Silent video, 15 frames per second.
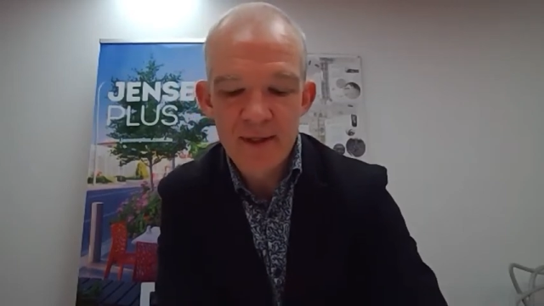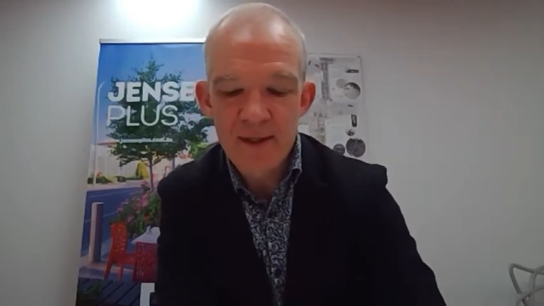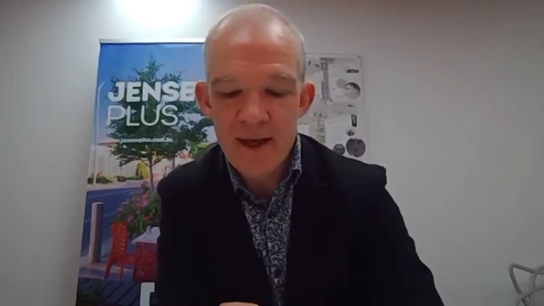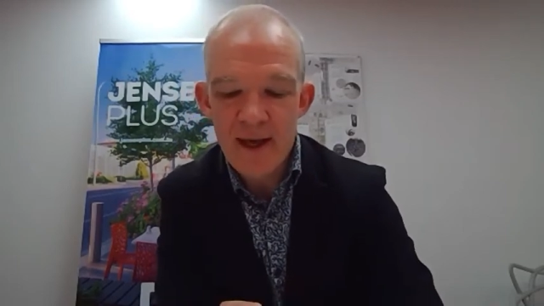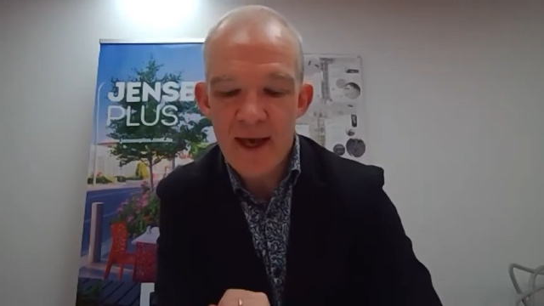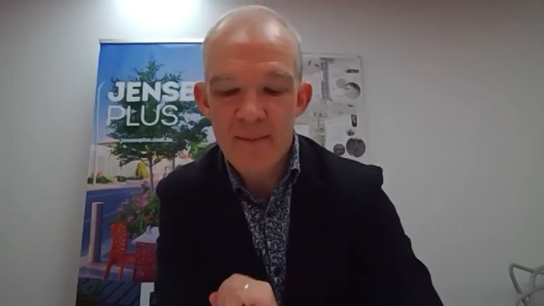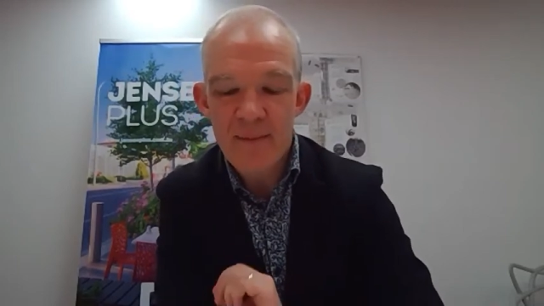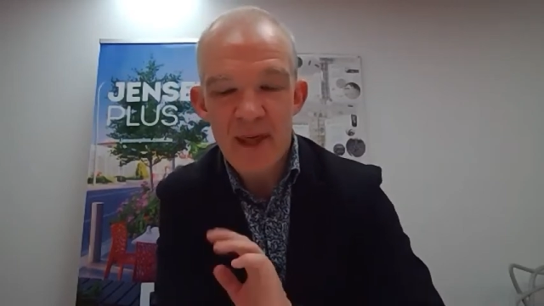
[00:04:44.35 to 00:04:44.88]

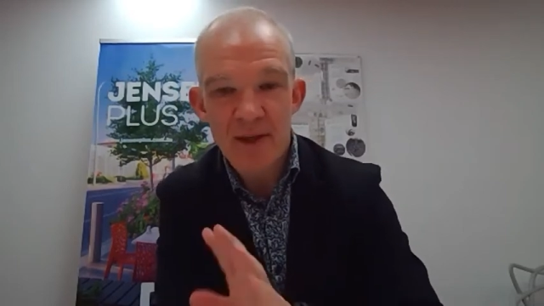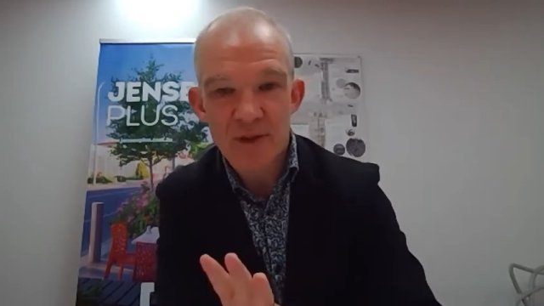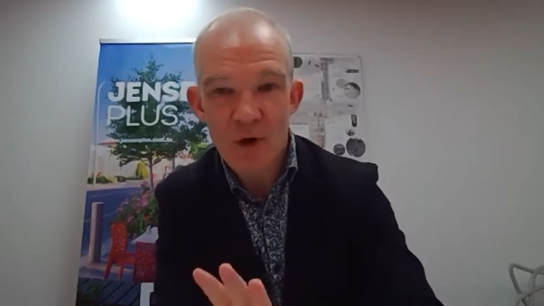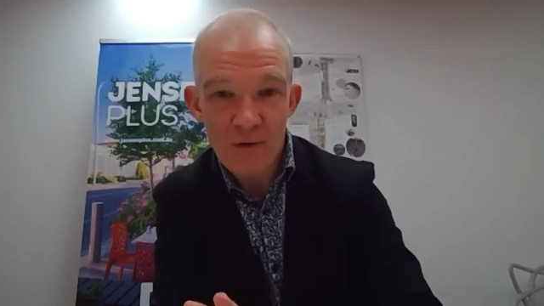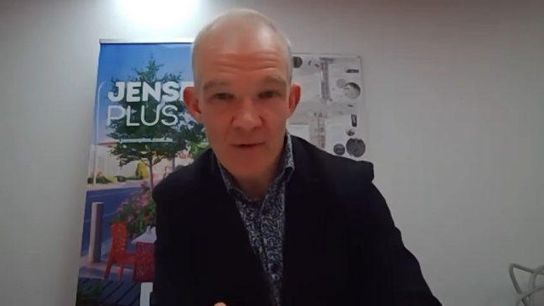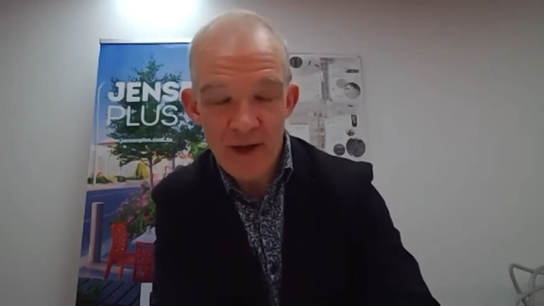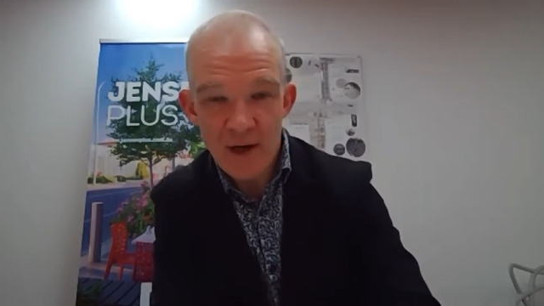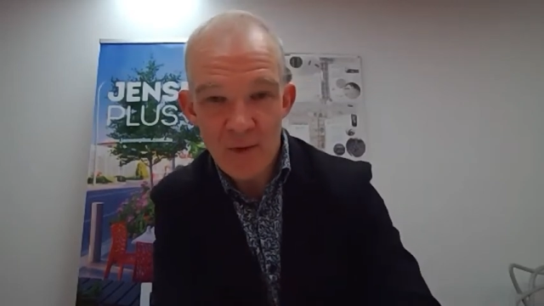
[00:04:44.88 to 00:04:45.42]
But that's
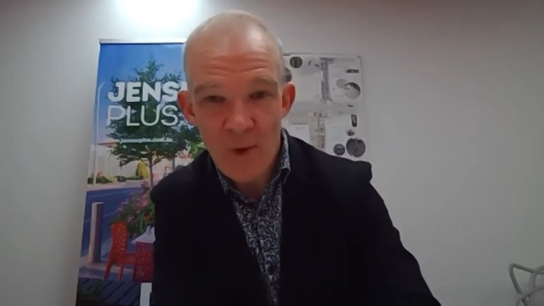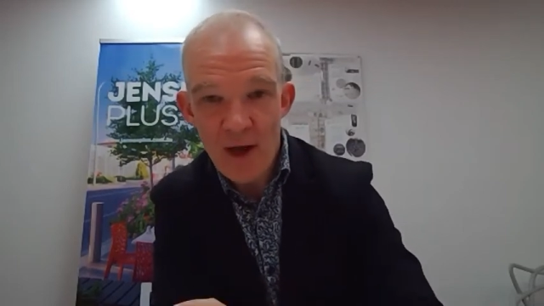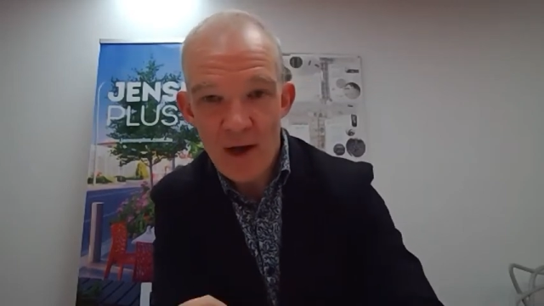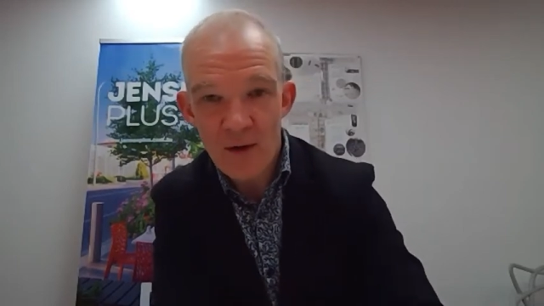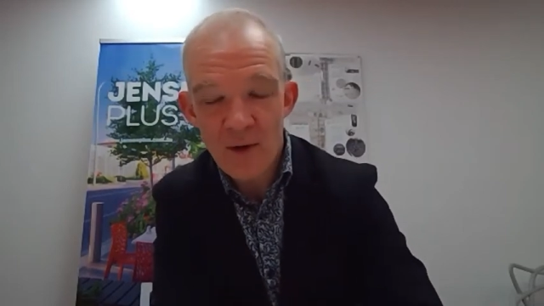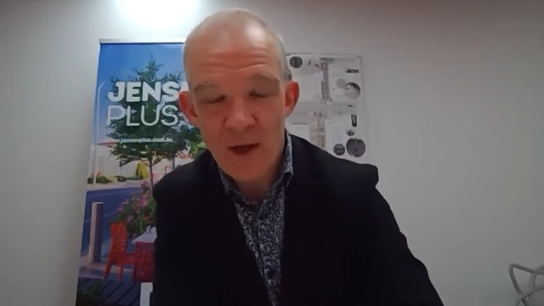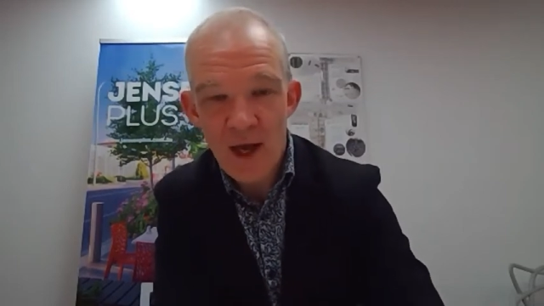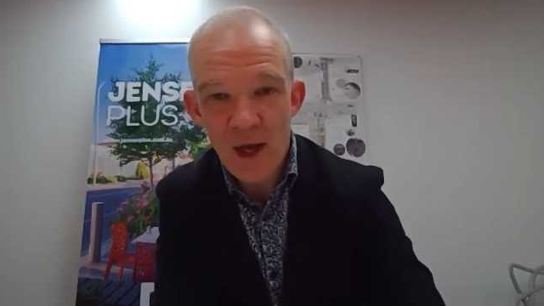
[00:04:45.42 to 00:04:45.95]
all very
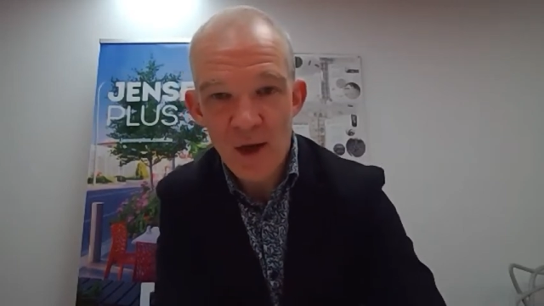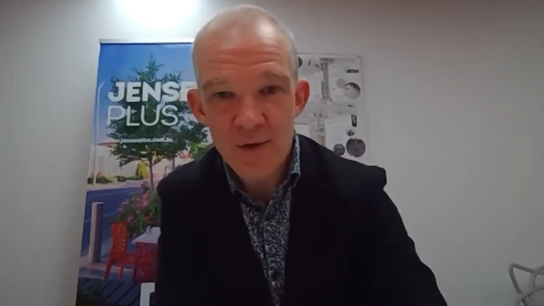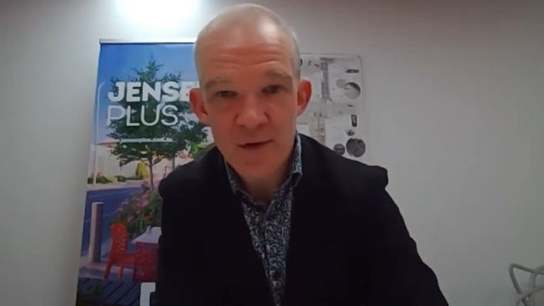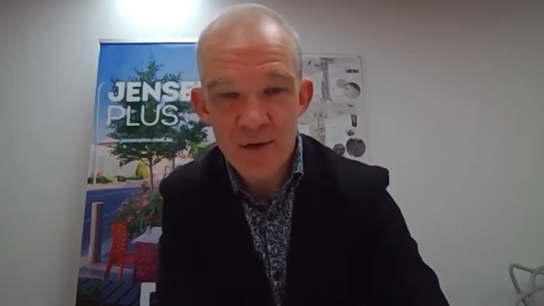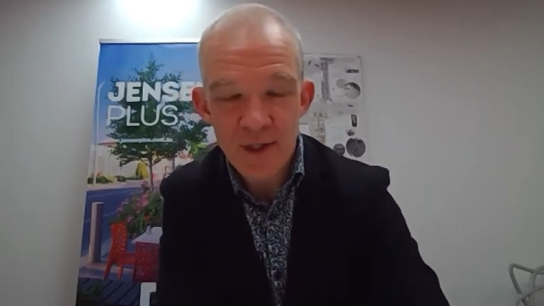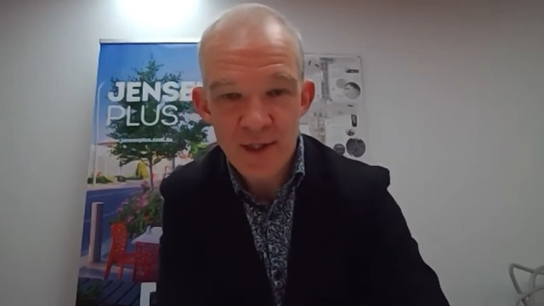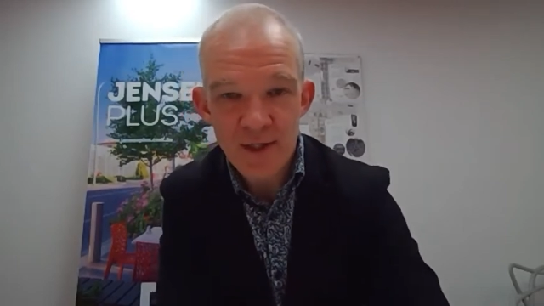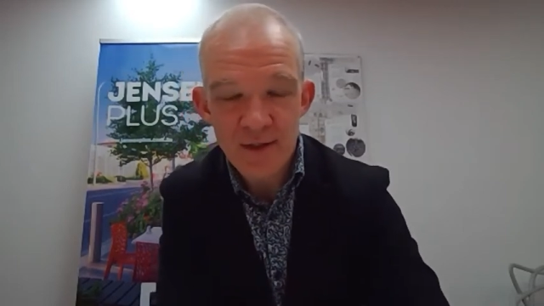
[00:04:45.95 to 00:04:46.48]
well. How do
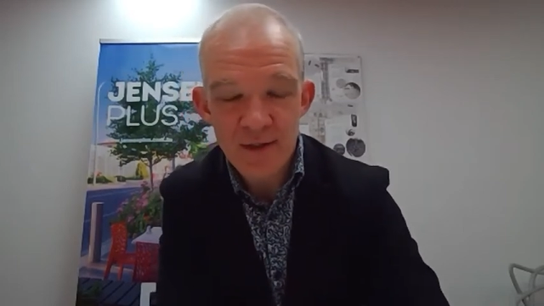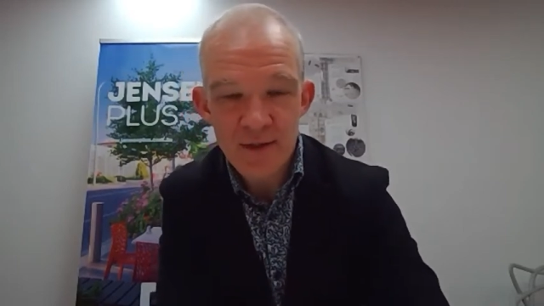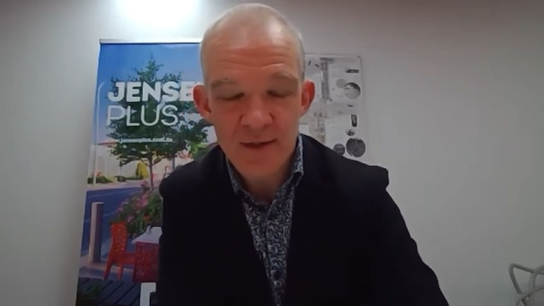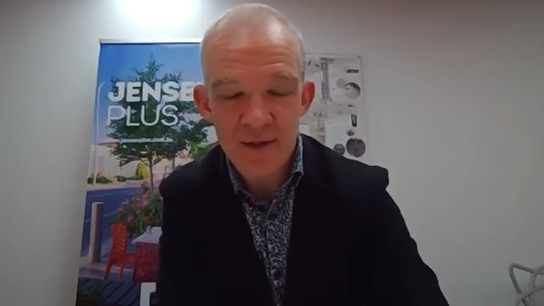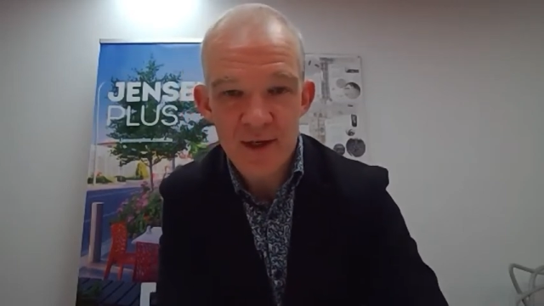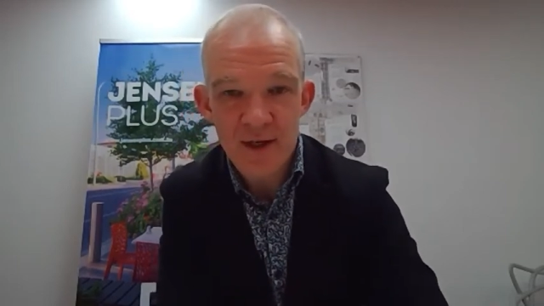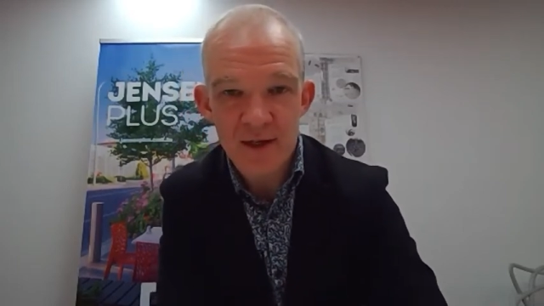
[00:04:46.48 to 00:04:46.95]
these